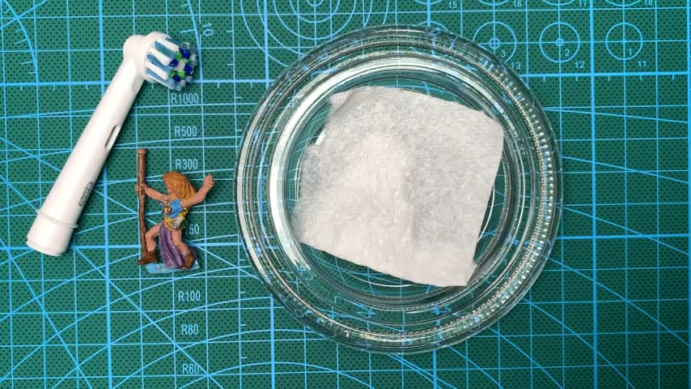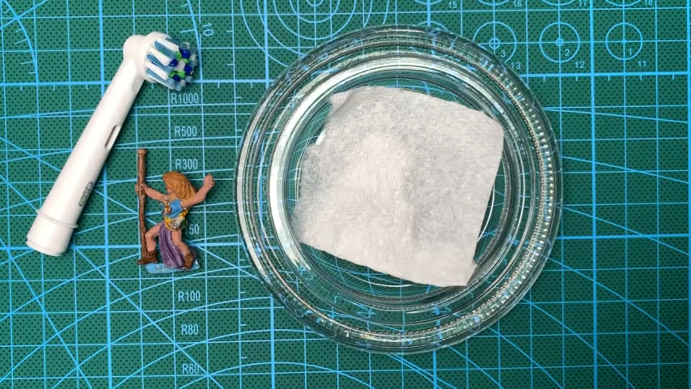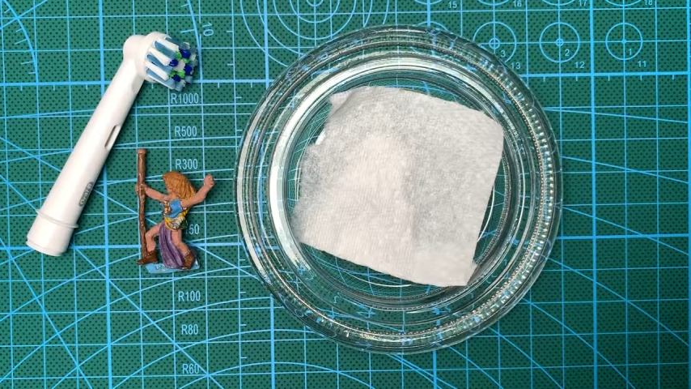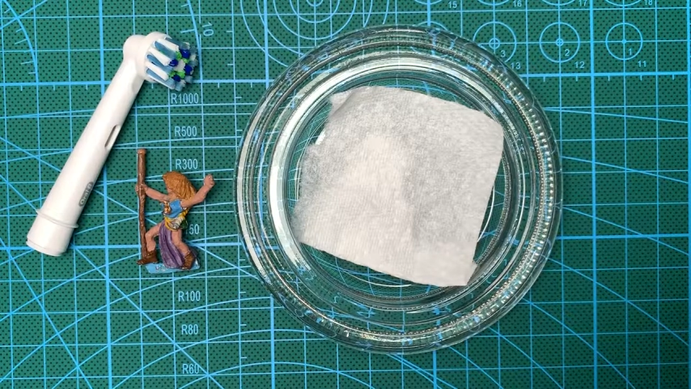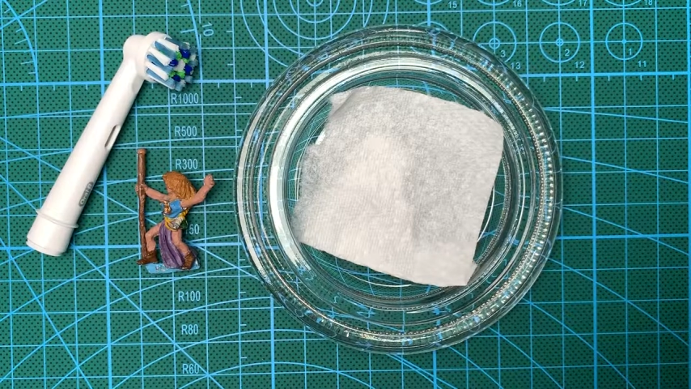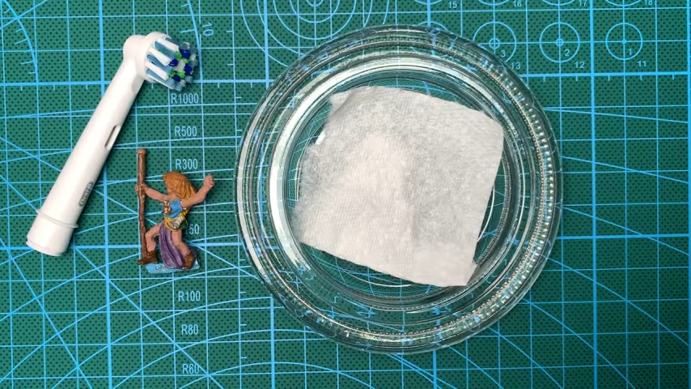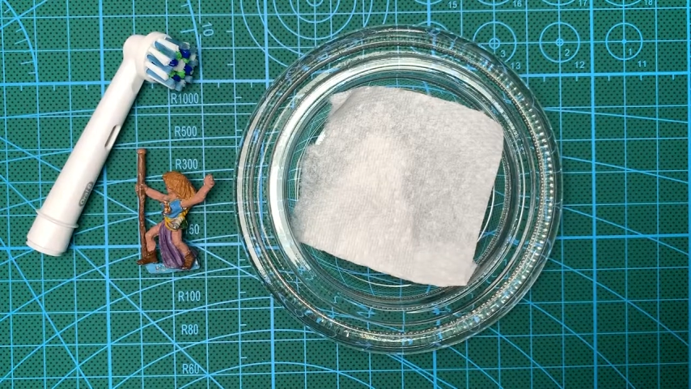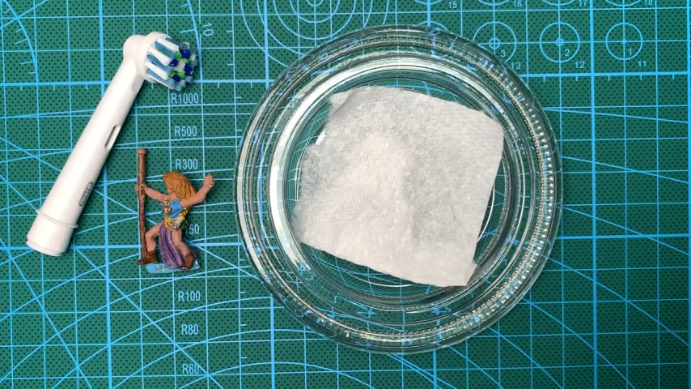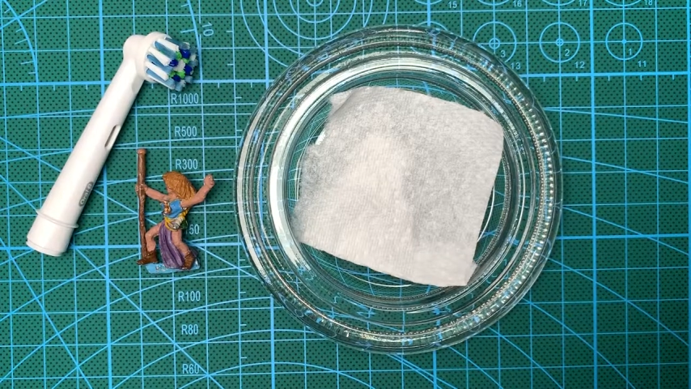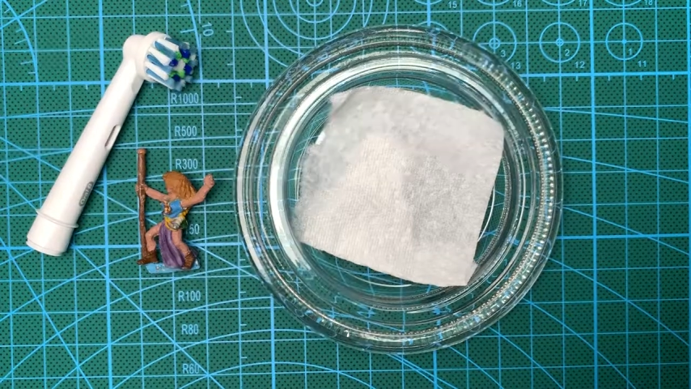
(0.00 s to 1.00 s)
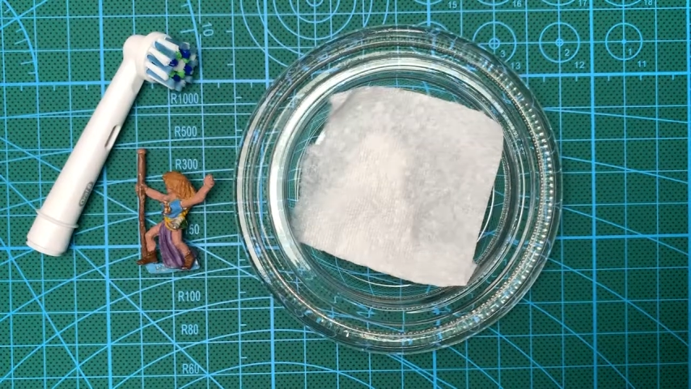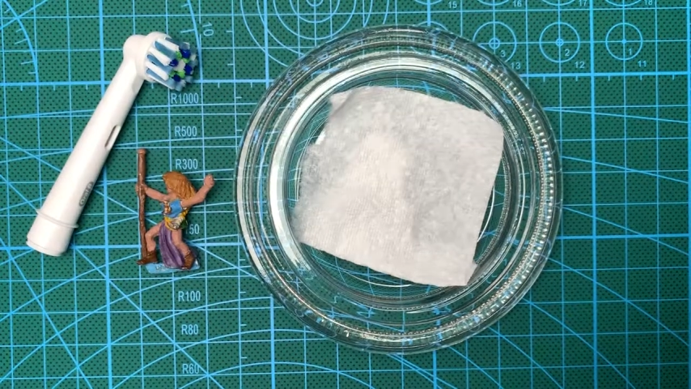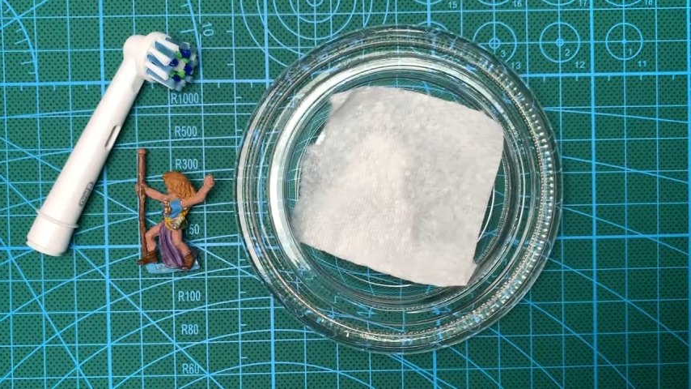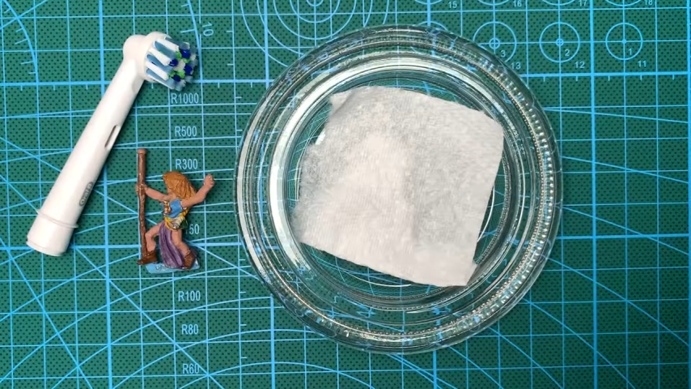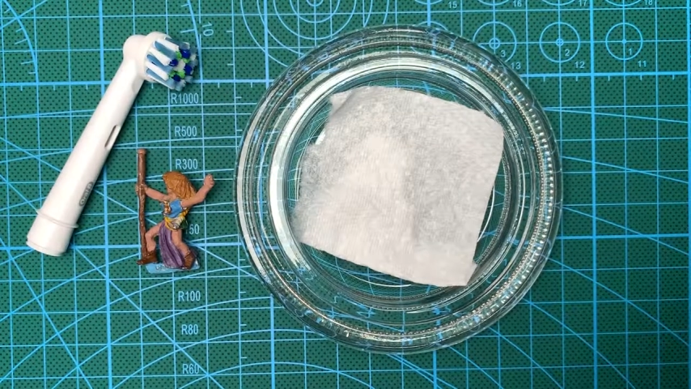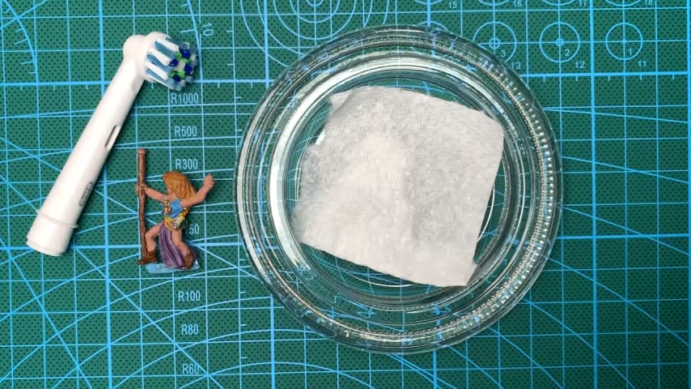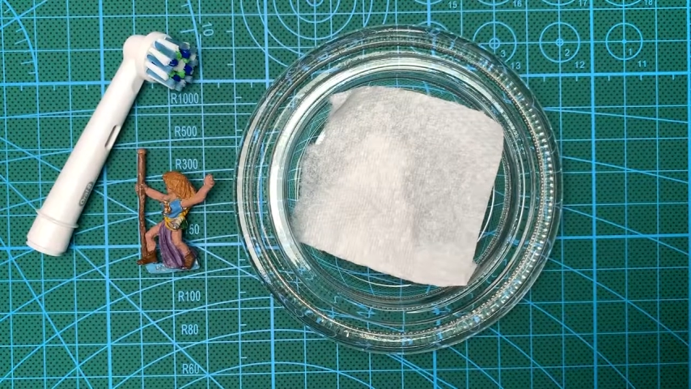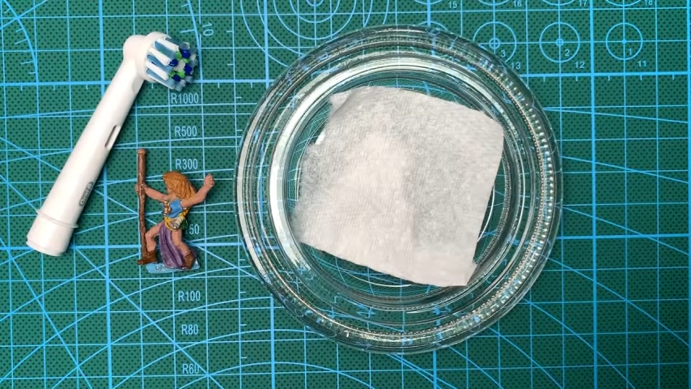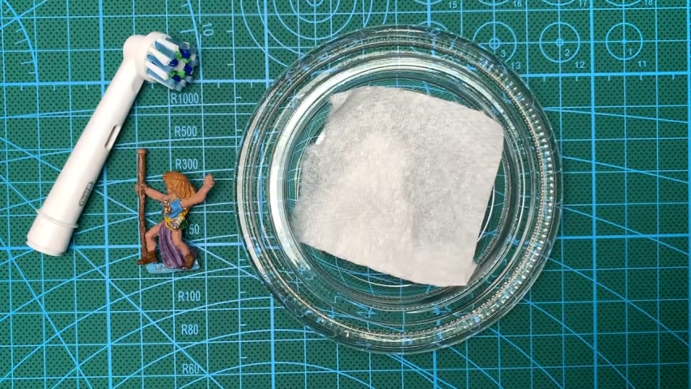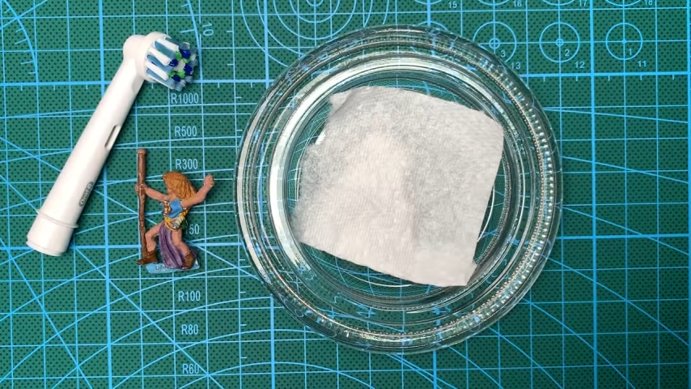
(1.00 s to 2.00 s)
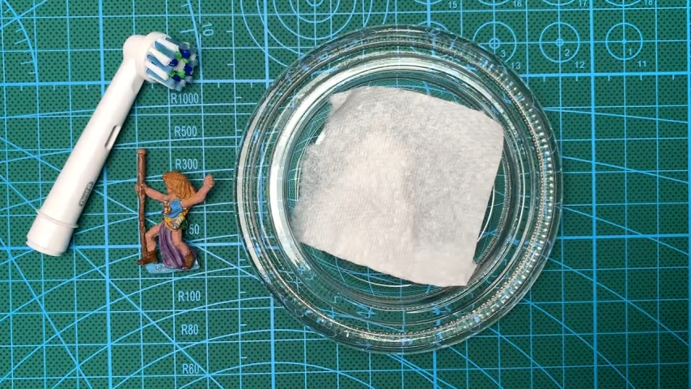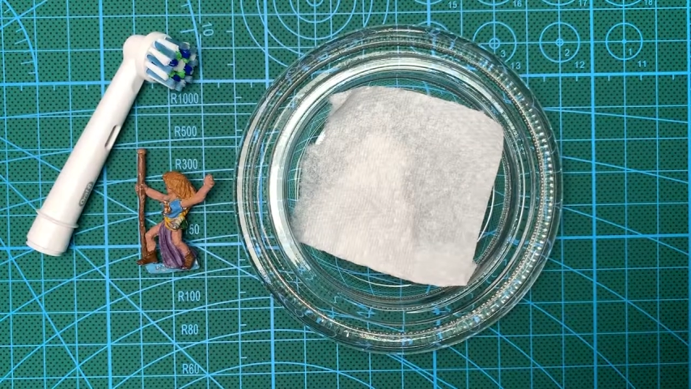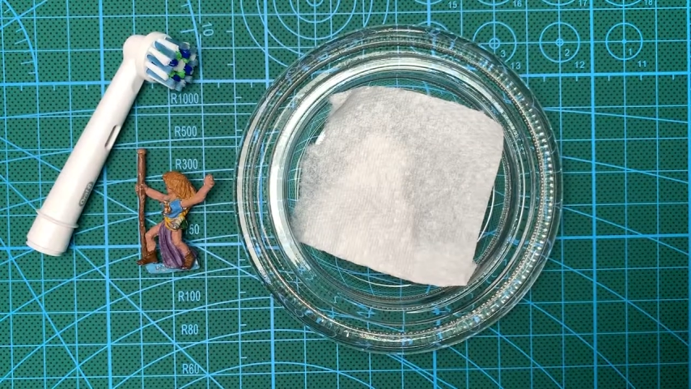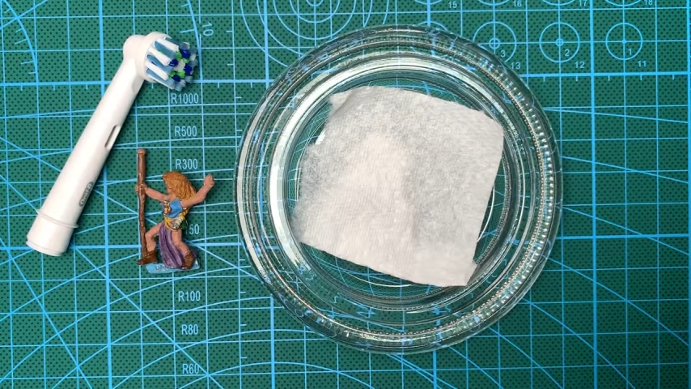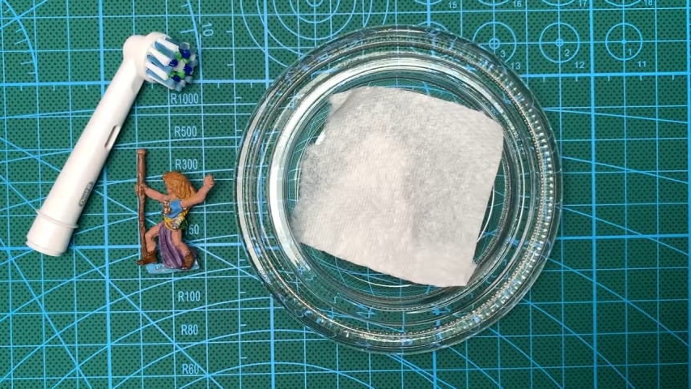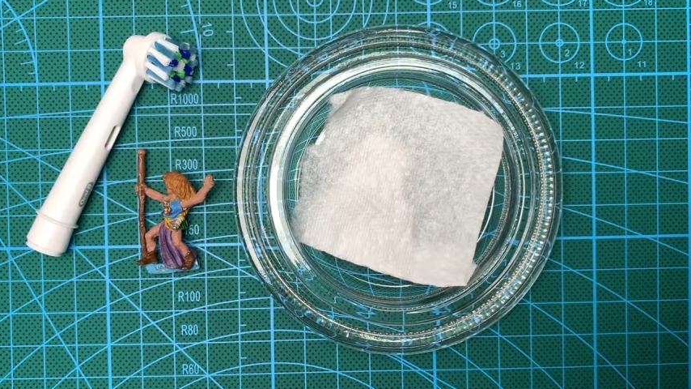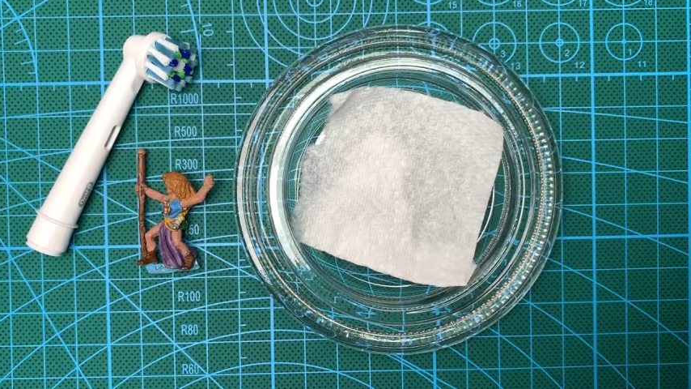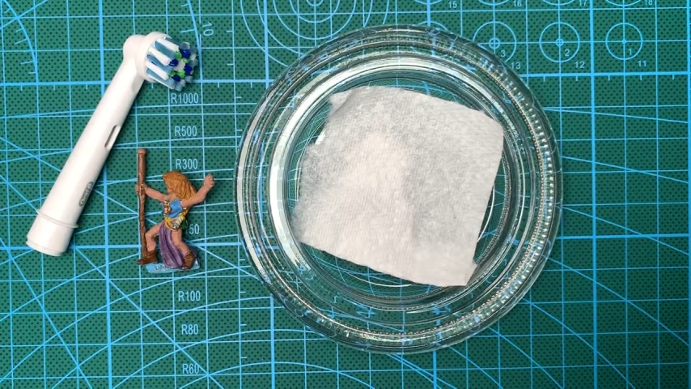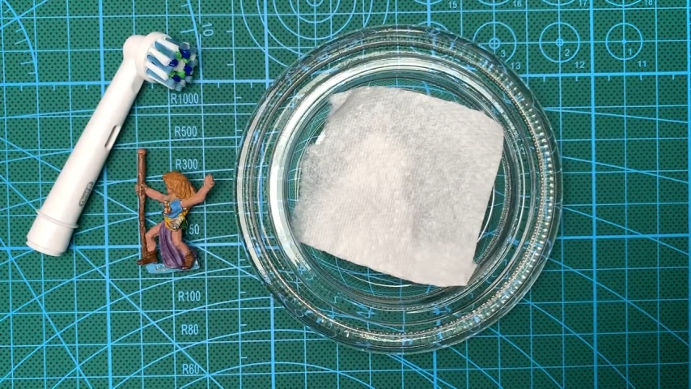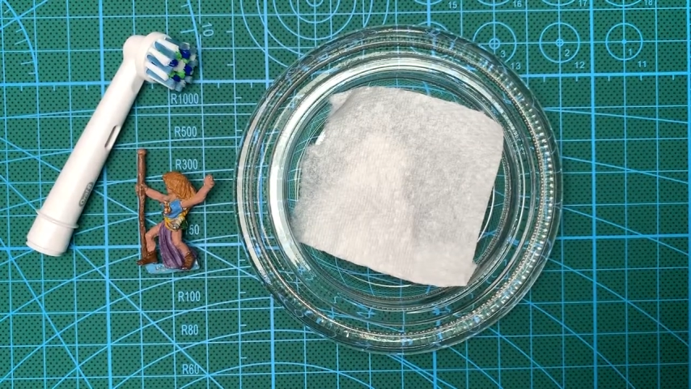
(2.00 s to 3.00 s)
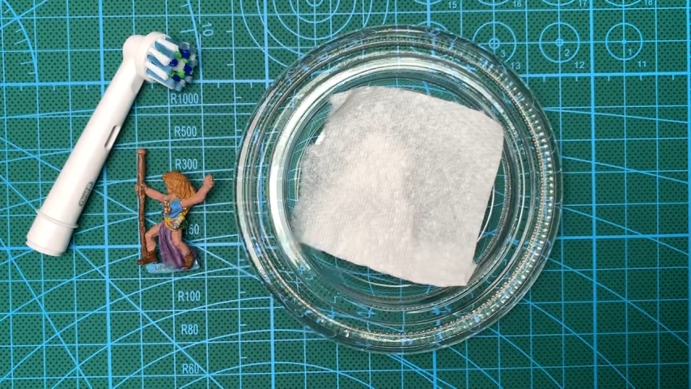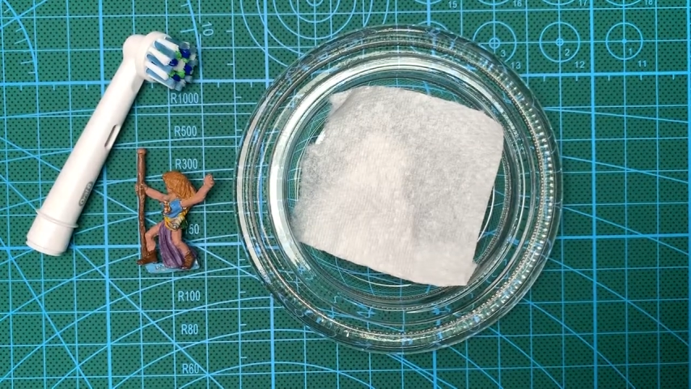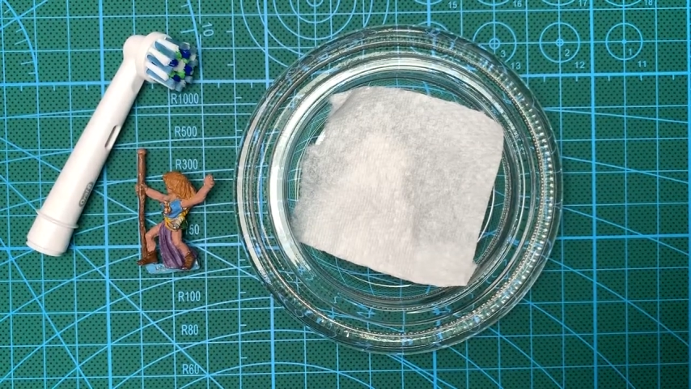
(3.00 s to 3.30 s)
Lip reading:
(no speaker visible)